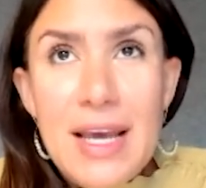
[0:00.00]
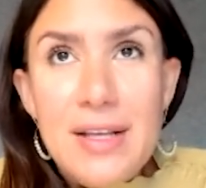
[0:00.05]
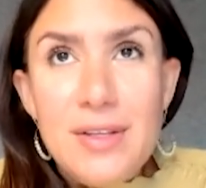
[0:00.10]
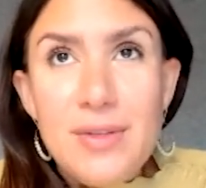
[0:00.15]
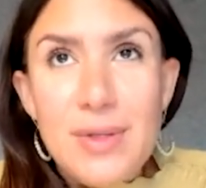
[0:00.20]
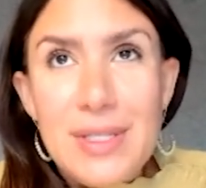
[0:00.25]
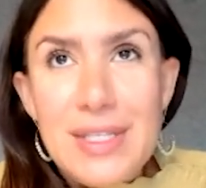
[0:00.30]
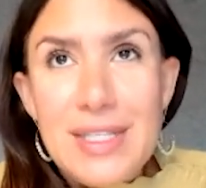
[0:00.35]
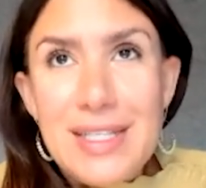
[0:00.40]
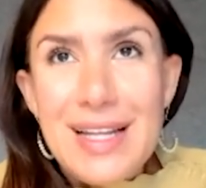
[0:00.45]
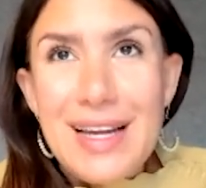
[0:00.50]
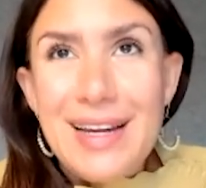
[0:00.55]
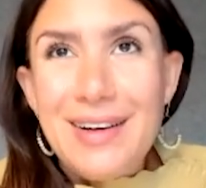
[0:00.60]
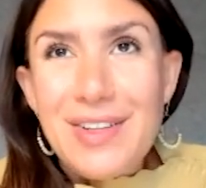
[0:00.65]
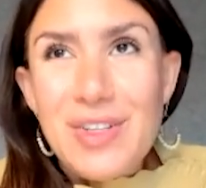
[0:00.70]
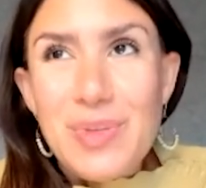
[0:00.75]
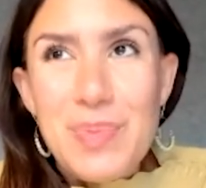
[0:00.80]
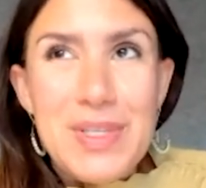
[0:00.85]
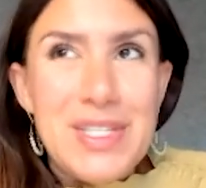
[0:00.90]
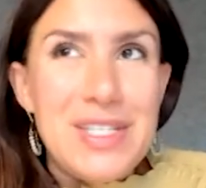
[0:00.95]
So it's not a
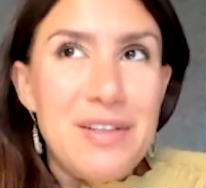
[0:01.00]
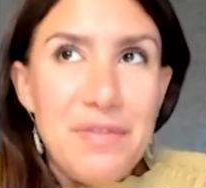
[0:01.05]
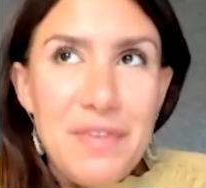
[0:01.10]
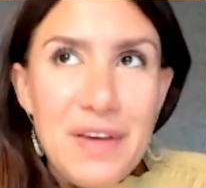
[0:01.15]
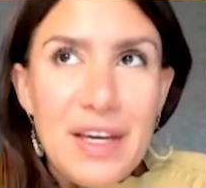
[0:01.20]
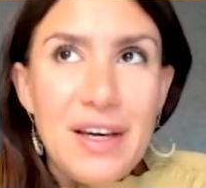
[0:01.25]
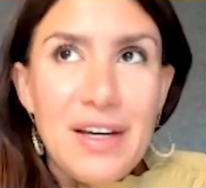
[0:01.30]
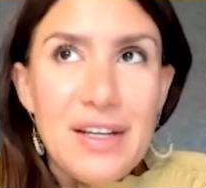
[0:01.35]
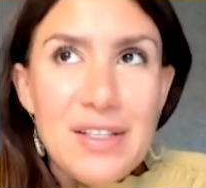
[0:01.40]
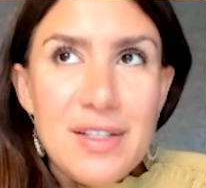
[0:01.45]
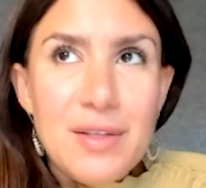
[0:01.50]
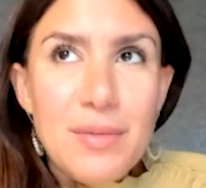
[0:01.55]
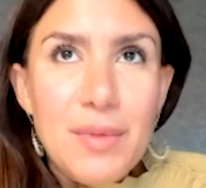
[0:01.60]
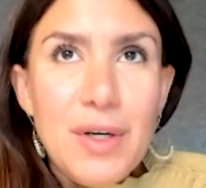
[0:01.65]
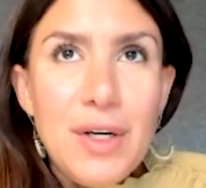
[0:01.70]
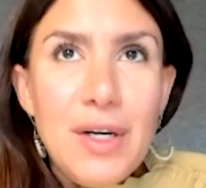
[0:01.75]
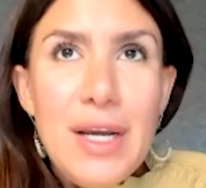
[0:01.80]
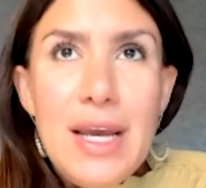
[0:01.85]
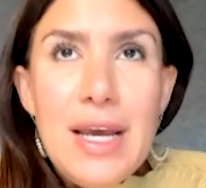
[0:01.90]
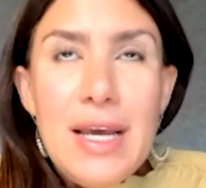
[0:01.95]
specific
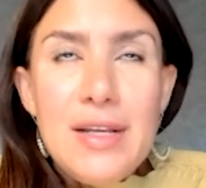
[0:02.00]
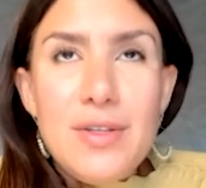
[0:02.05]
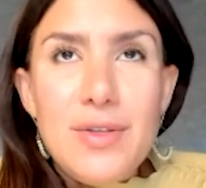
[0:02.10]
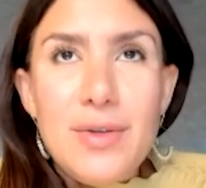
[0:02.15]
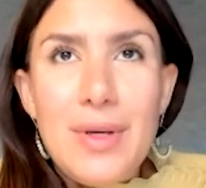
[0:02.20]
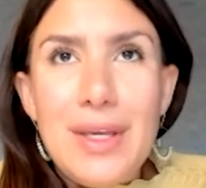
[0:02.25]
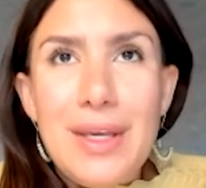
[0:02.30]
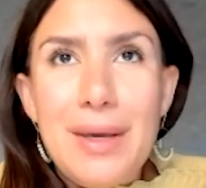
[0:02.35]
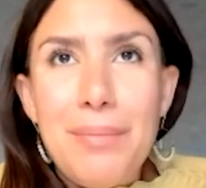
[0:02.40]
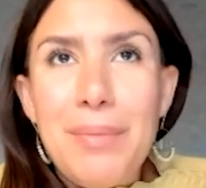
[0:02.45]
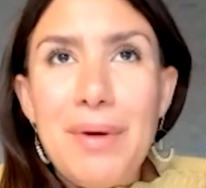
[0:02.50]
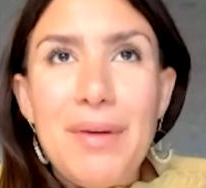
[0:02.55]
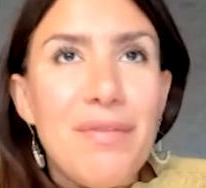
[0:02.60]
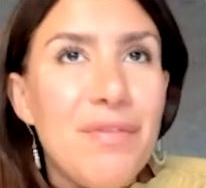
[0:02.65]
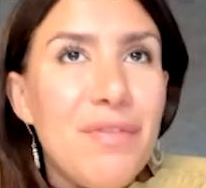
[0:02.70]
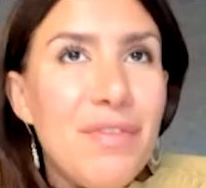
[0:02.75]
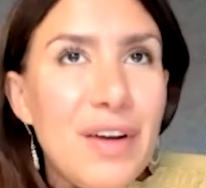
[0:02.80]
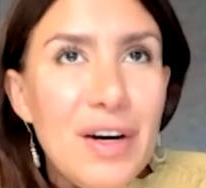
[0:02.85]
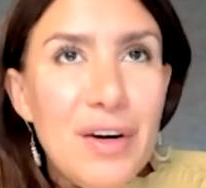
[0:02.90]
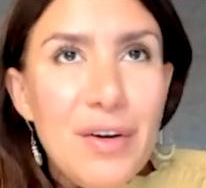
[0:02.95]
customer. So it can
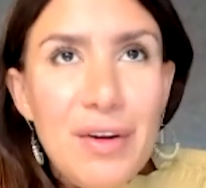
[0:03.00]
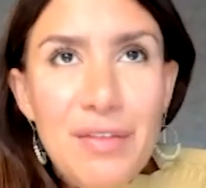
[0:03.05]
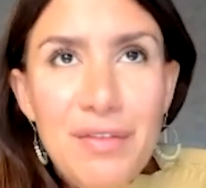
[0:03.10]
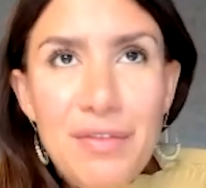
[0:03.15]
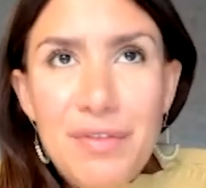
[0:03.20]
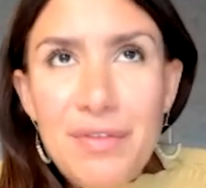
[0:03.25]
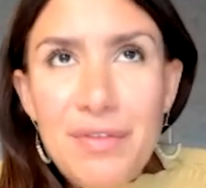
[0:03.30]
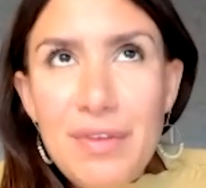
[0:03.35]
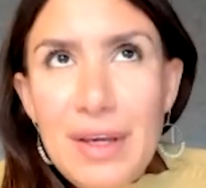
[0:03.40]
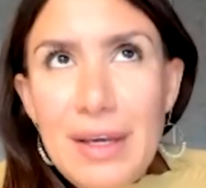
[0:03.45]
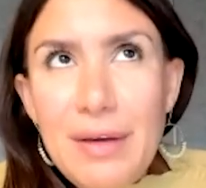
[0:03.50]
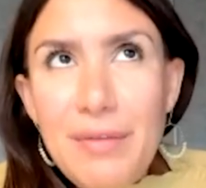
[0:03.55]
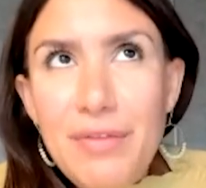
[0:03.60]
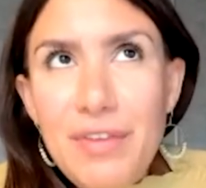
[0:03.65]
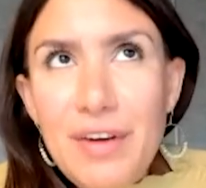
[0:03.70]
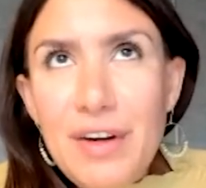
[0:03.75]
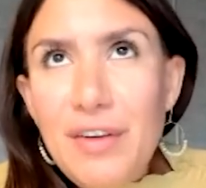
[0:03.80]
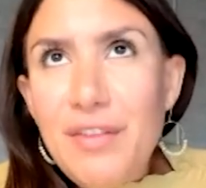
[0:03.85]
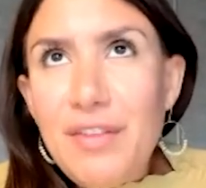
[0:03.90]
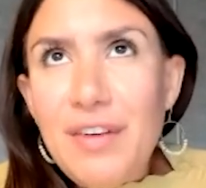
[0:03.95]
be very,
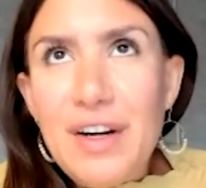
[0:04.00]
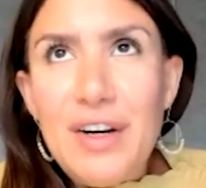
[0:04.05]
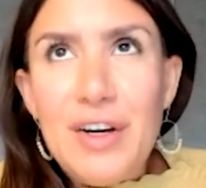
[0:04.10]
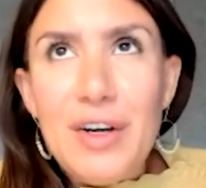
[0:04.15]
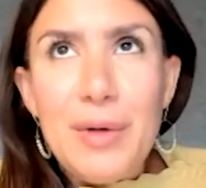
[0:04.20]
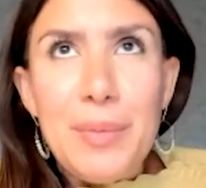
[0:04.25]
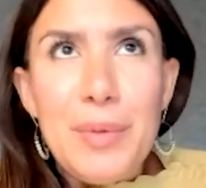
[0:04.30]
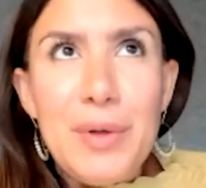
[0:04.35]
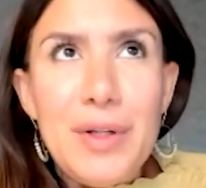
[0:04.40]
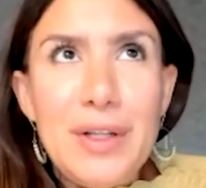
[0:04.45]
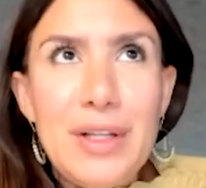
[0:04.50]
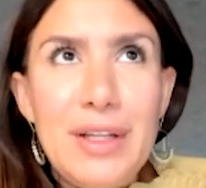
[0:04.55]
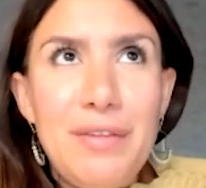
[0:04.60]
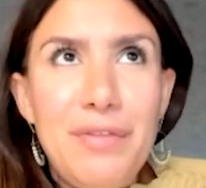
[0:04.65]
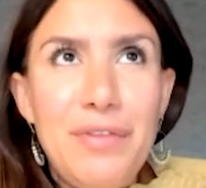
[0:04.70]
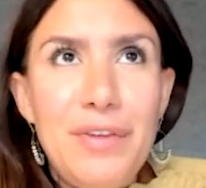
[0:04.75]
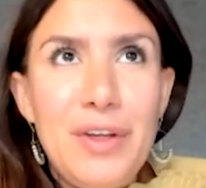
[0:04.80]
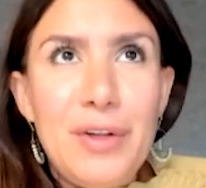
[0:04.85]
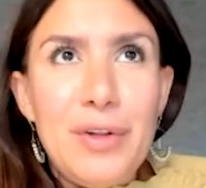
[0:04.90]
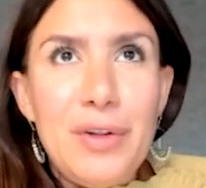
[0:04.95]
very variable
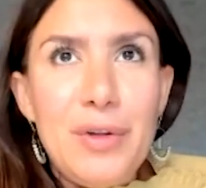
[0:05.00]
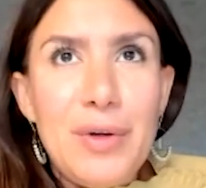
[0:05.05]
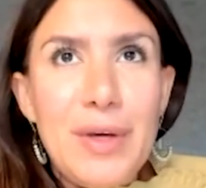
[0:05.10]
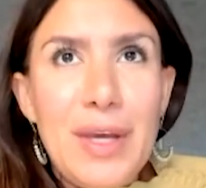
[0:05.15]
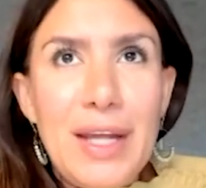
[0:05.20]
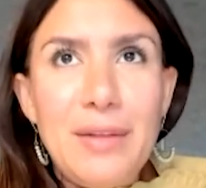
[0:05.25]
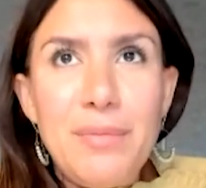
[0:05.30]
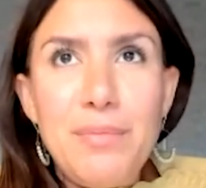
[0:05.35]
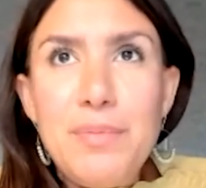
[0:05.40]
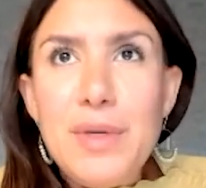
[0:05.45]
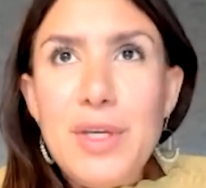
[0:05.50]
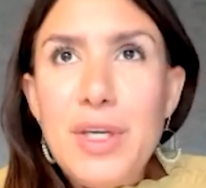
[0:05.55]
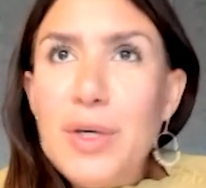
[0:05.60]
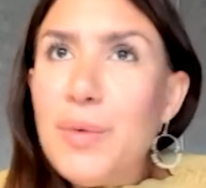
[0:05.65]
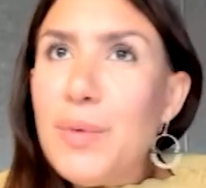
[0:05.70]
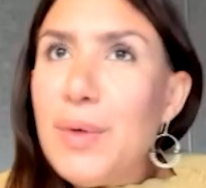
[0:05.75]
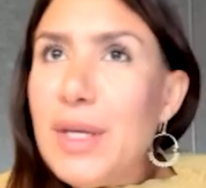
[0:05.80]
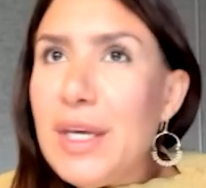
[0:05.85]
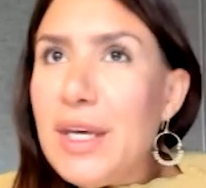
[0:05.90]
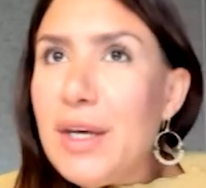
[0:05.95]
if you look at
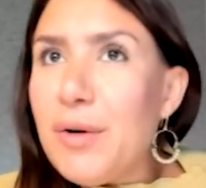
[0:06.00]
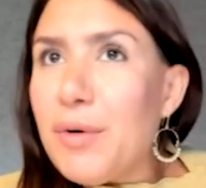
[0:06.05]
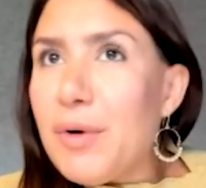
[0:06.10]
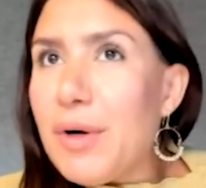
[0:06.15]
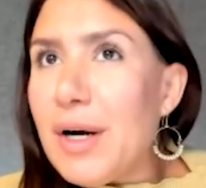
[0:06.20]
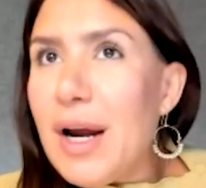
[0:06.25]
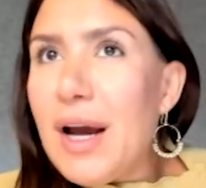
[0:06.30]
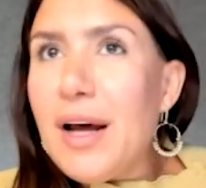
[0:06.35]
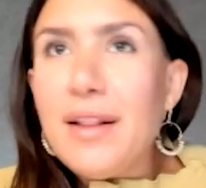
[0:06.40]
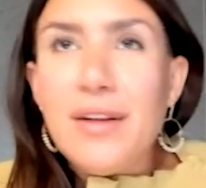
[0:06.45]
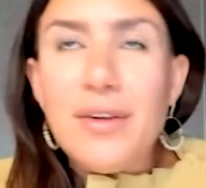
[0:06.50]
beauty or other